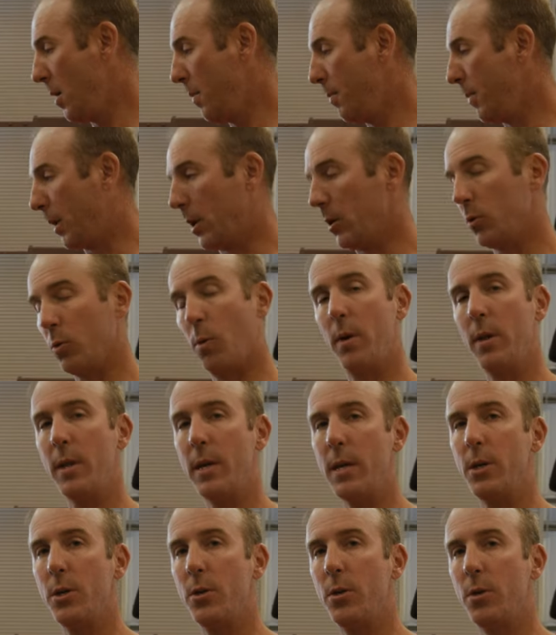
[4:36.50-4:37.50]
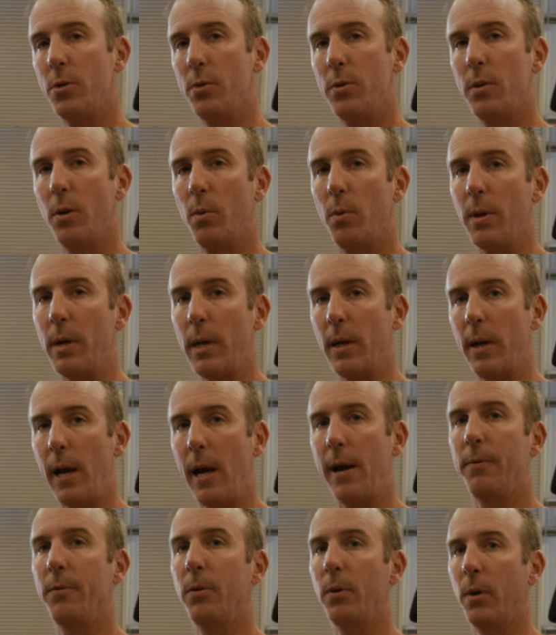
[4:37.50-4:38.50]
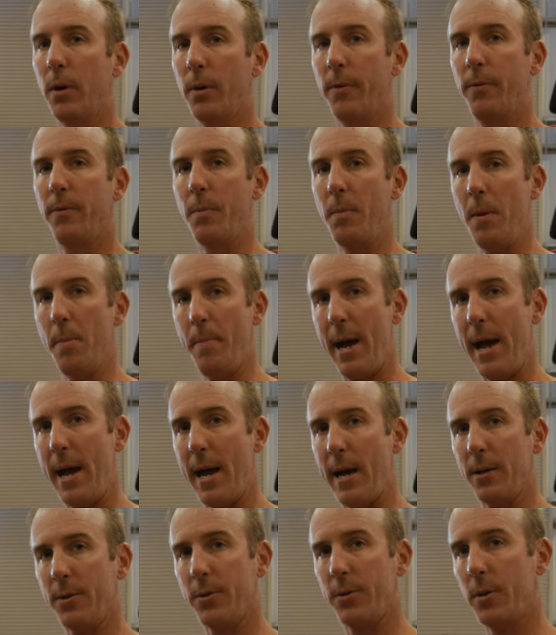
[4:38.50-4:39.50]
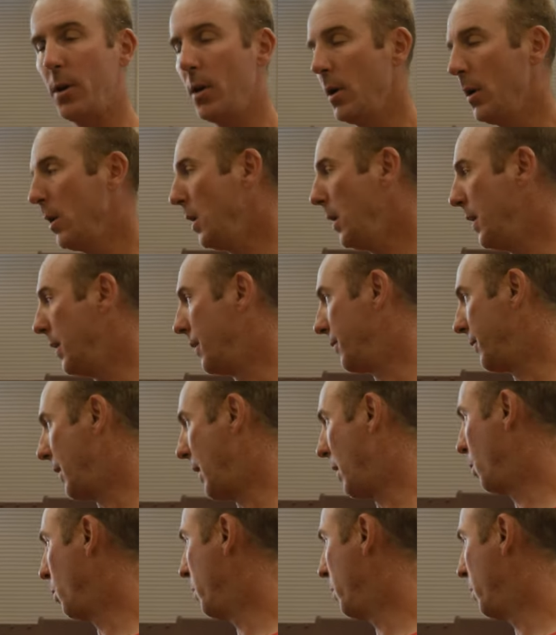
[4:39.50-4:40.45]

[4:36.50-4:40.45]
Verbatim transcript: Because one of the issues that we have learned from the past is that